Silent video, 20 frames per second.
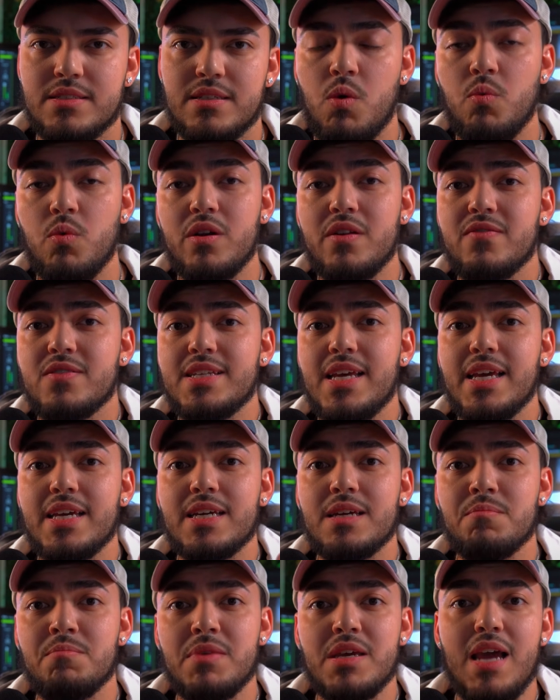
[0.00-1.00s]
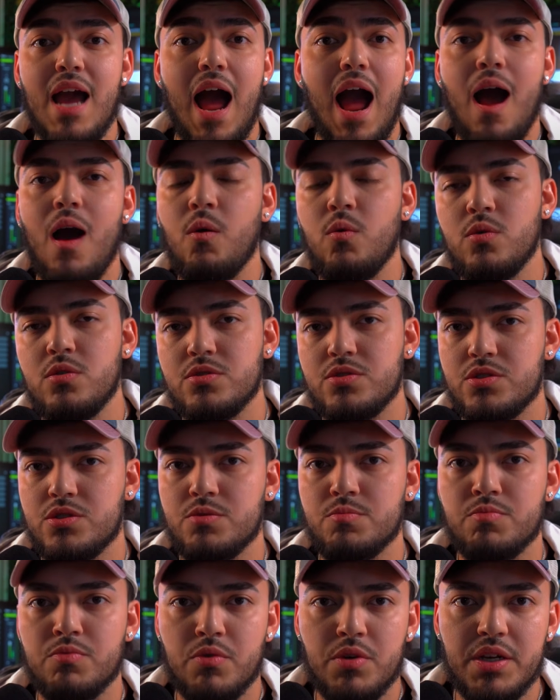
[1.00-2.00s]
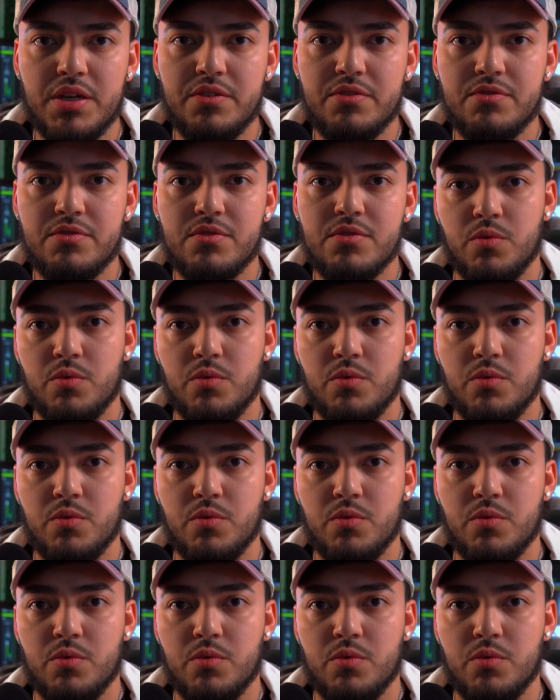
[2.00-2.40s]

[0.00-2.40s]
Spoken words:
What would have taken me hours to brief,